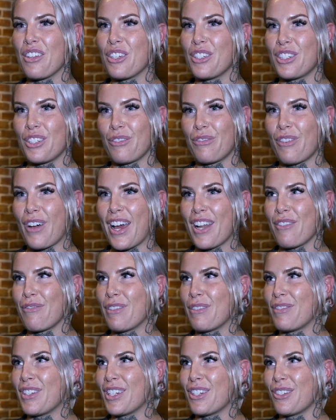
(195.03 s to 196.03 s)
used to fight at
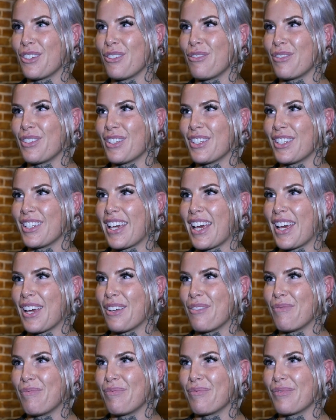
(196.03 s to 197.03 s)
52 for
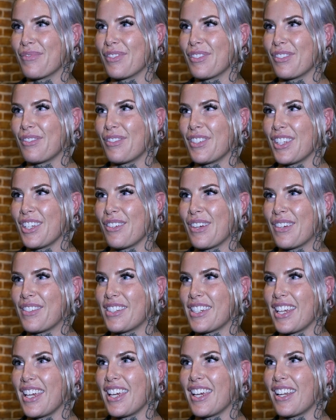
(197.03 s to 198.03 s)
the UFC,